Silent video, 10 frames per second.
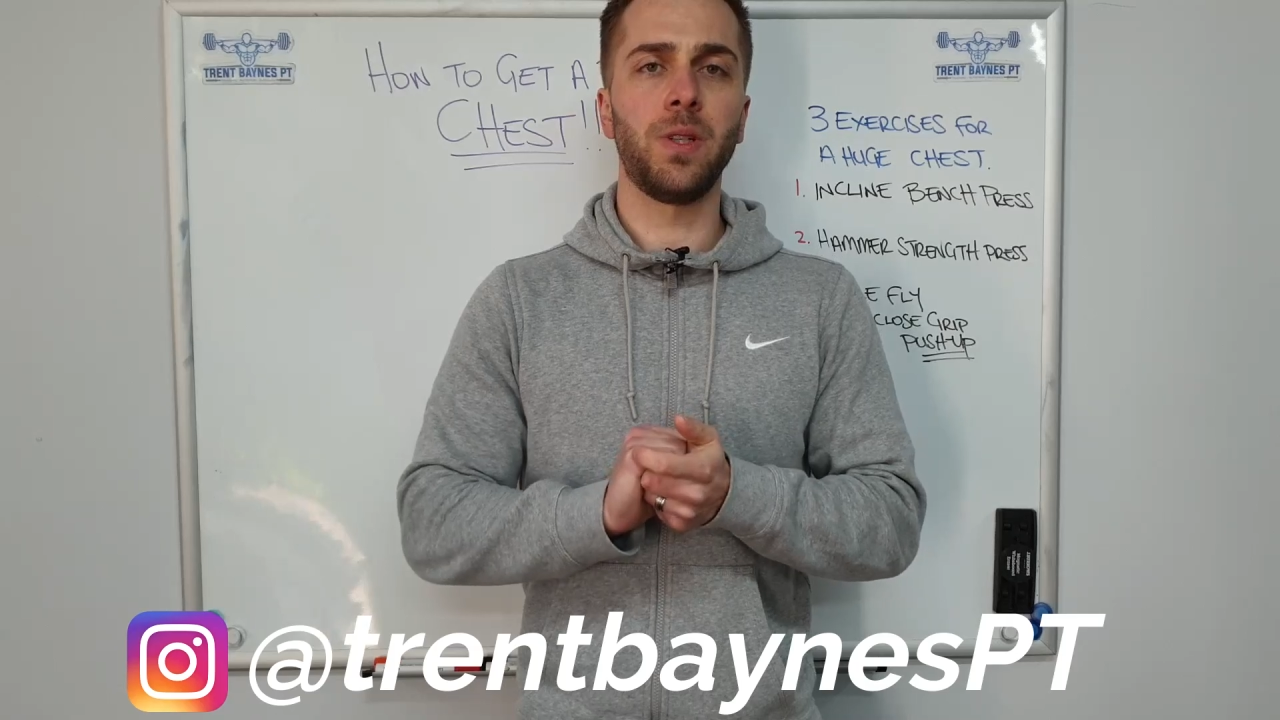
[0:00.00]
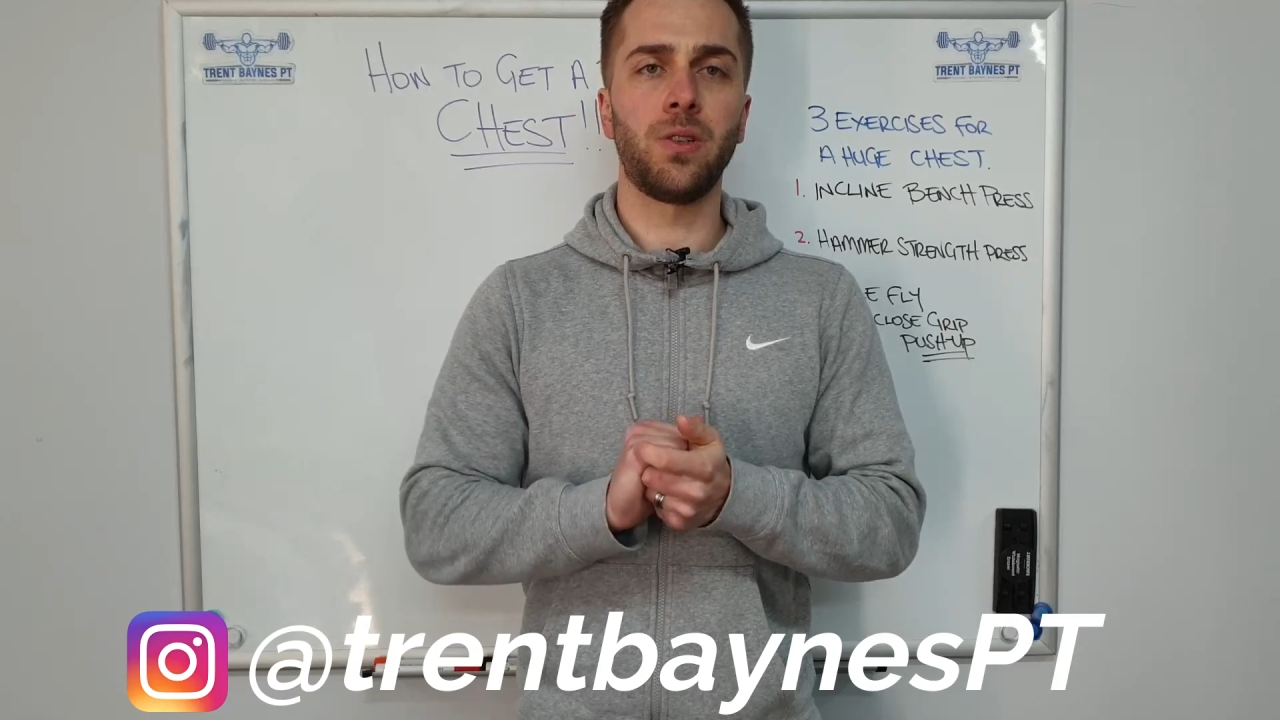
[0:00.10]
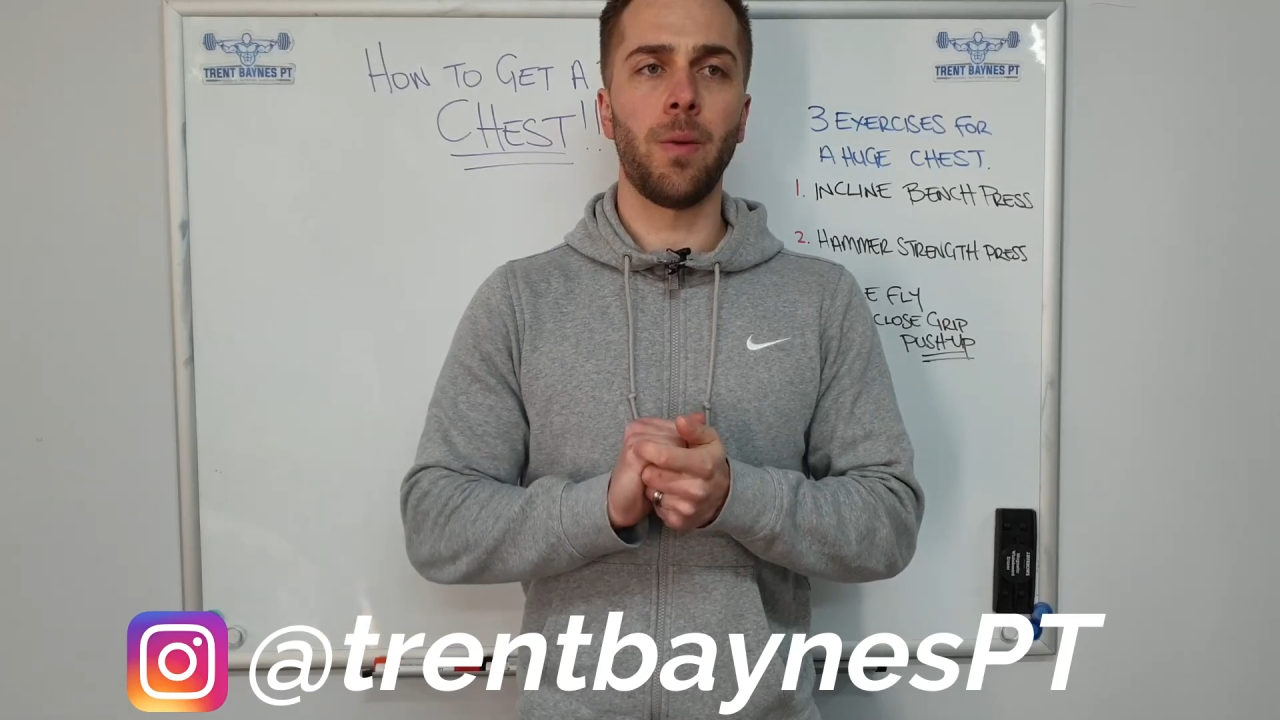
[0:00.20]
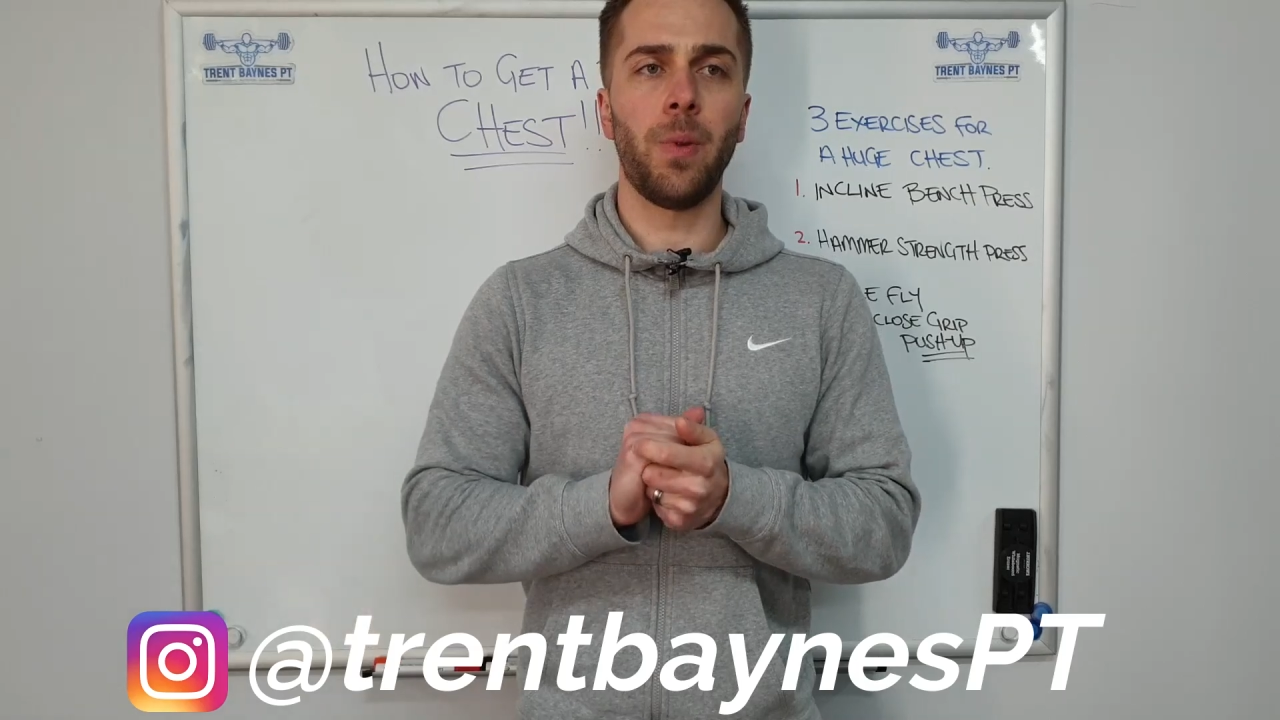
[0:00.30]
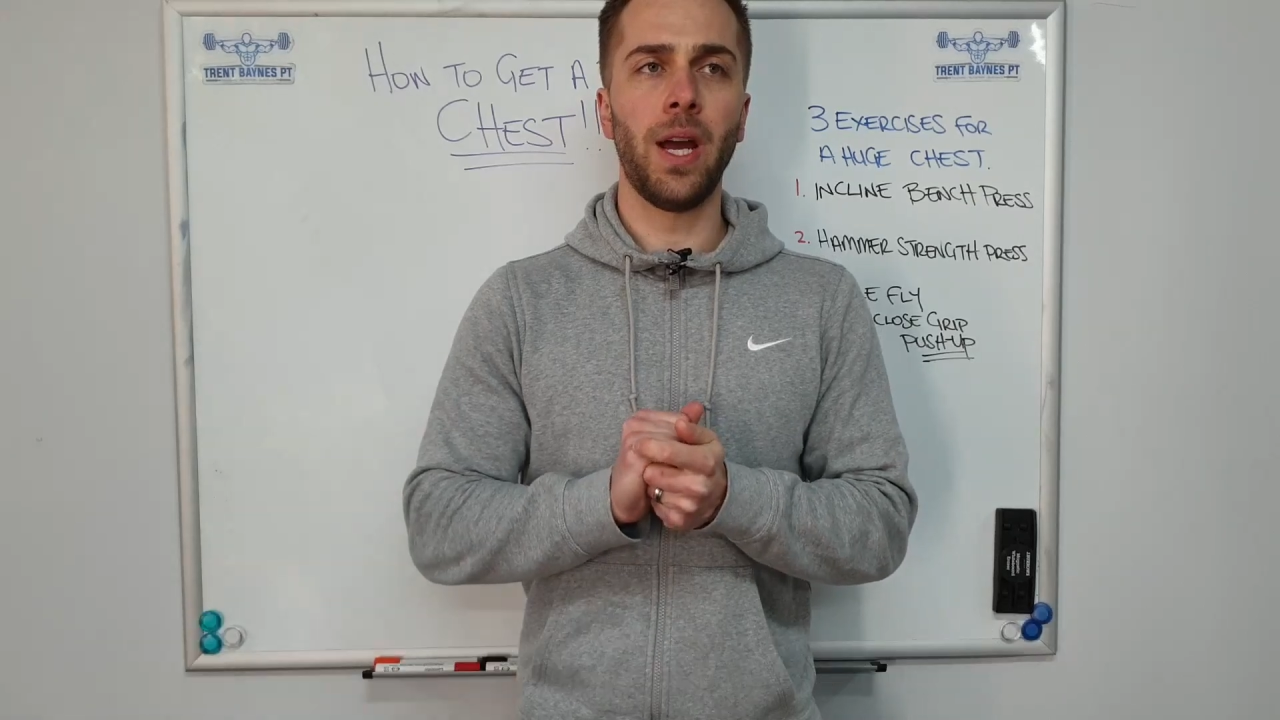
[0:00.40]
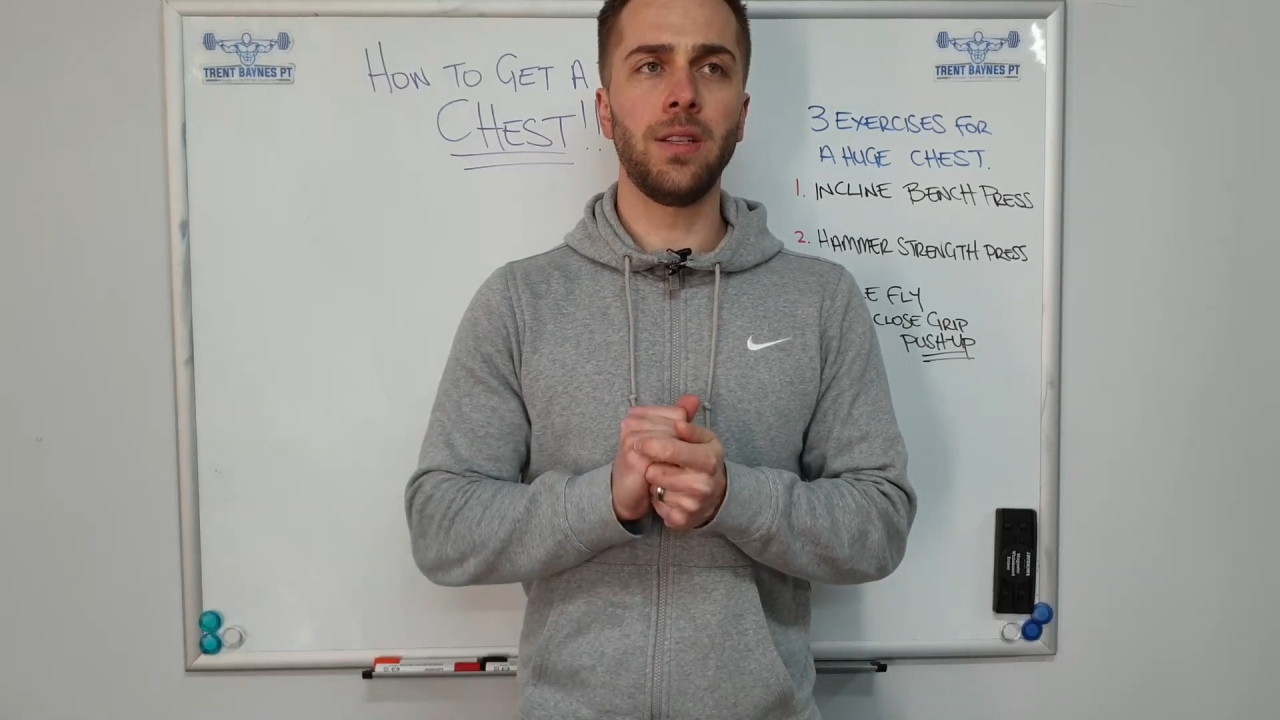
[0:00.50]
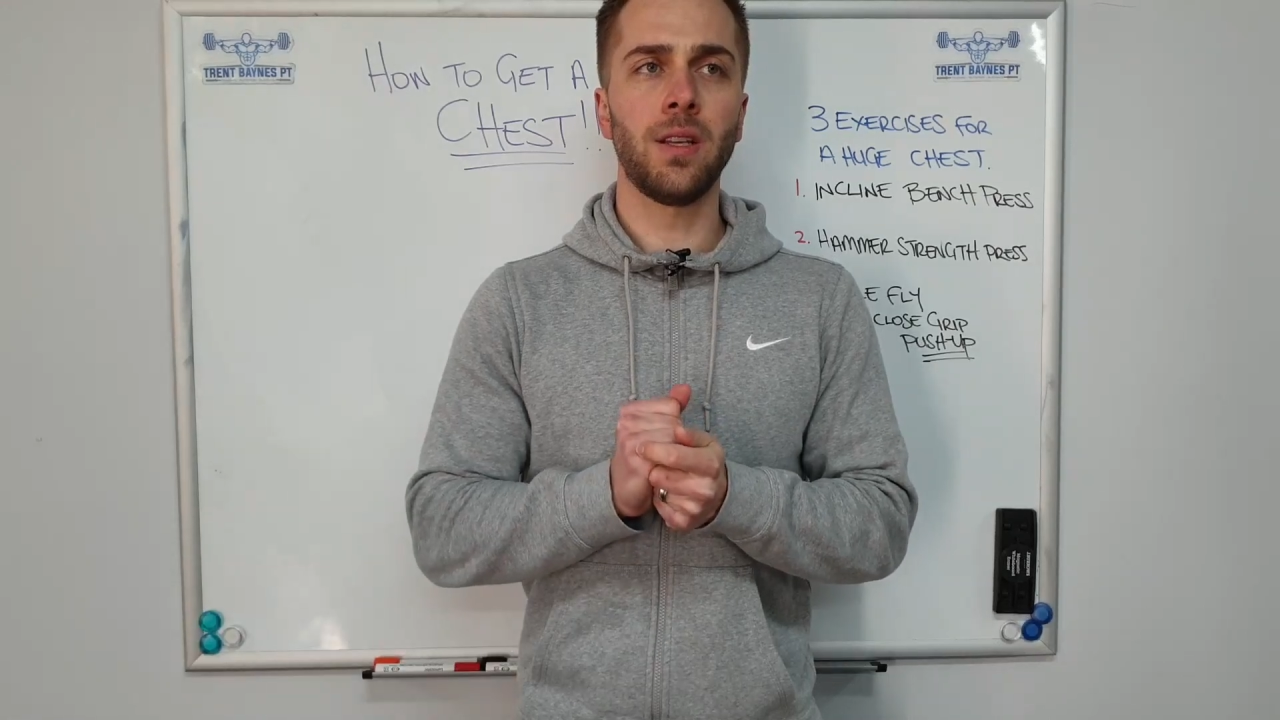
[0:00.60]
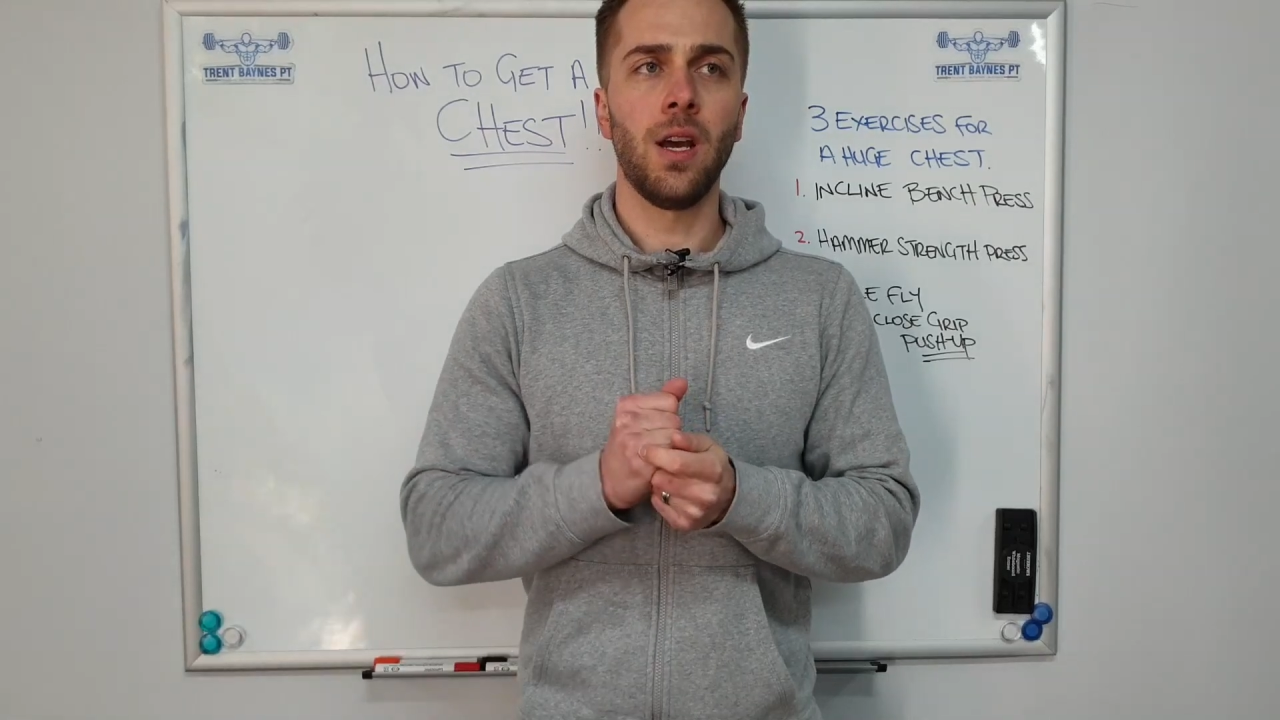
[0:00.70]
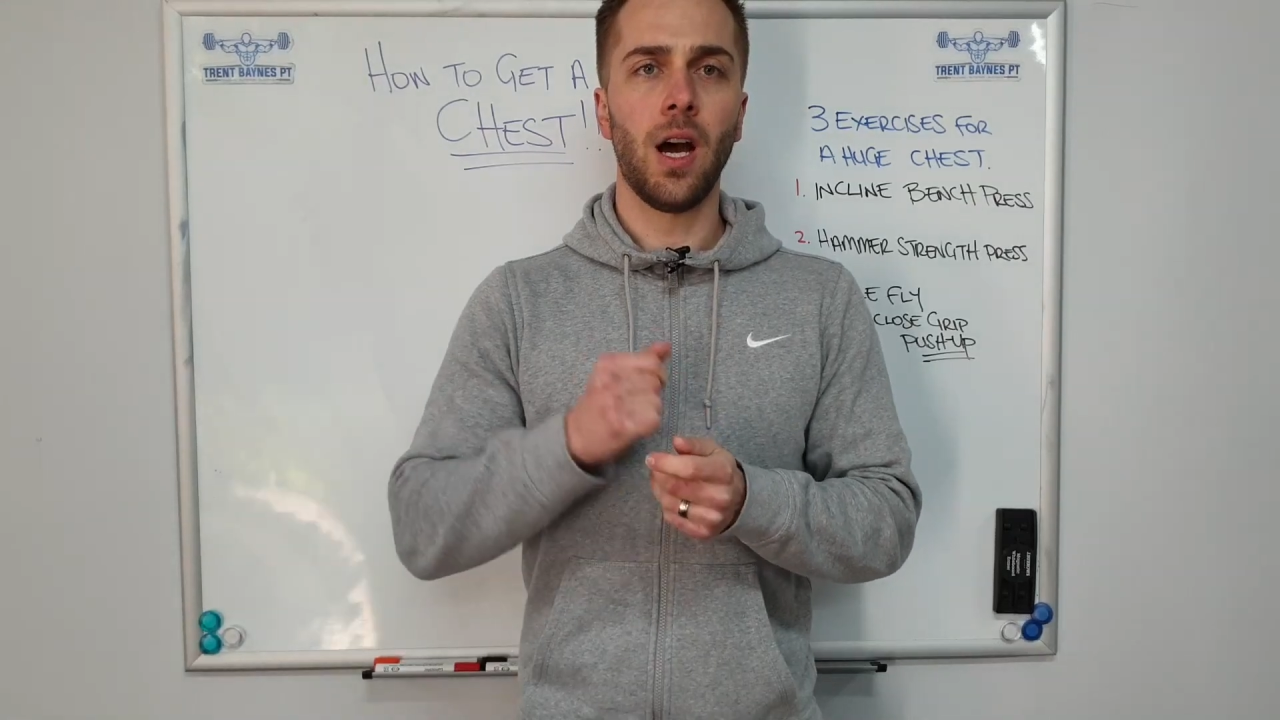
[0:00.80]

Trent Baynes.